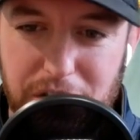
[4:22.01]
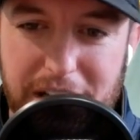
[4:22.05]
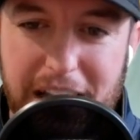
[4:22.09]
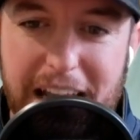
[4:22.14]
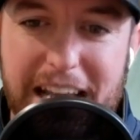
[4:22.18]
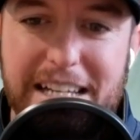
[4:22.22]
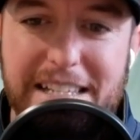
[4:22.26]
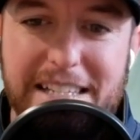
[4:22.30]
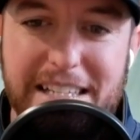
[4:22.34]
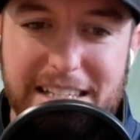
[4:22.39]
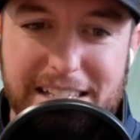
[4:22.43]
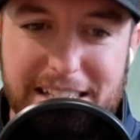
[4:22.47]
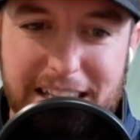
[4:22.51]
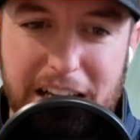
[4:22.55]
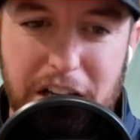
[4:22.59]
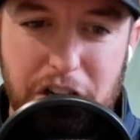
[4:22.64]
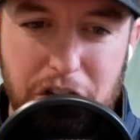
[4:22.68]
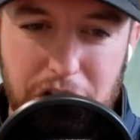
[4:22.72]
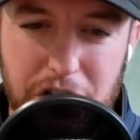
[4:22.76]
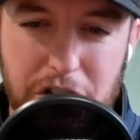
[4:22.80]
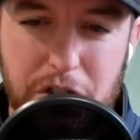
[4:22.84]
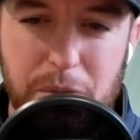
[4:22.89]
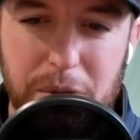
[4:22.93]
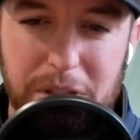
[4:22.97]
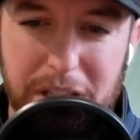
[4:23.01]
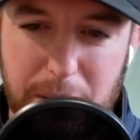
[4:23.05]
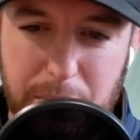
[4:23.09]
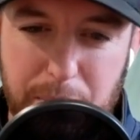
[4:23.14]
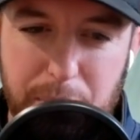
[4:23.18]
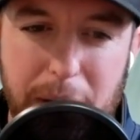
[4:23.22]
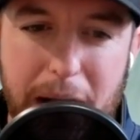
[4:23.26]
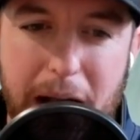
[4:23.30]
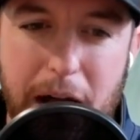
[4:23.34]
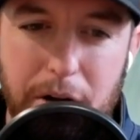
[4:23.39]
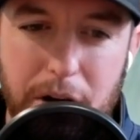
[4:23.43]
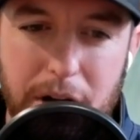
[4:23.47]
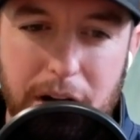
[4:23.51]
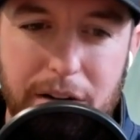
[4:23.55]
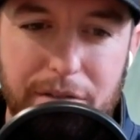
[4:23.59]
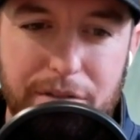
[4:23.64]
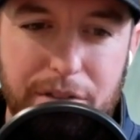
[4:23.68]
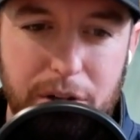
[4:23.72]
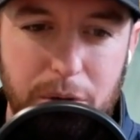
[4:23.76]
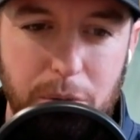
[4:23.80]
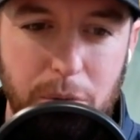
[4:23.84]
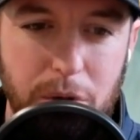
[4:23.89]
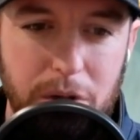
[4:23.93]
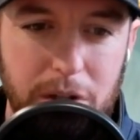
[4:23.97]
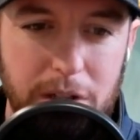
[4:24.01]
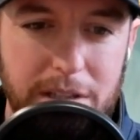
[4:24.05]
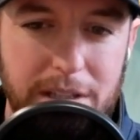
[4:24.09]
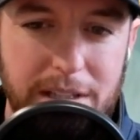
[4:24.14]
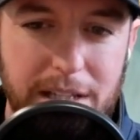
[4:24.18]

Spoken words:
cases that you're just really proud of the work